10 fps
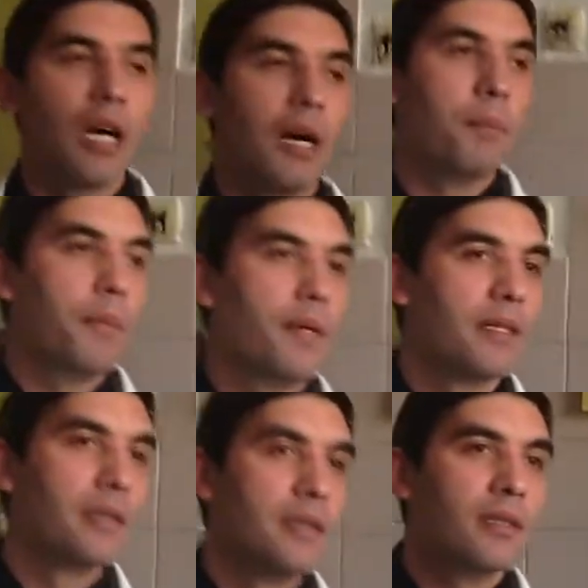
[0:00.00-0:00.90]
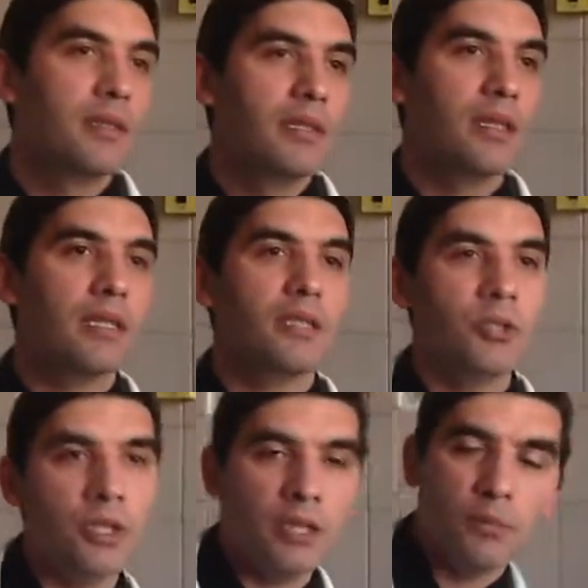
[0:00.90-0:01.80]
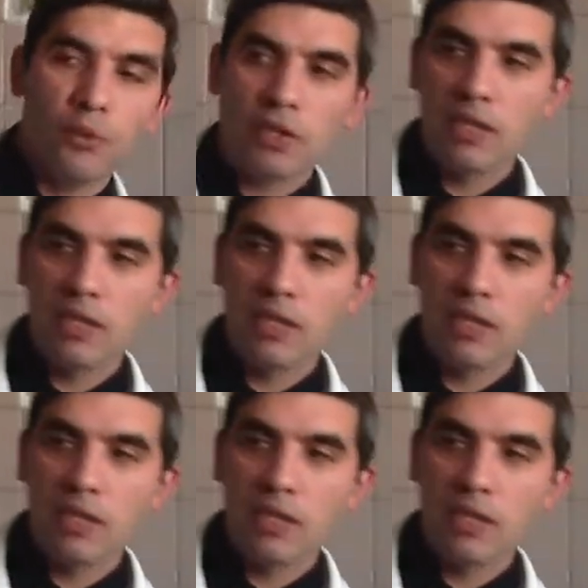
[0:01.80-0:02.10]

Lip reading: arm. And two anterior.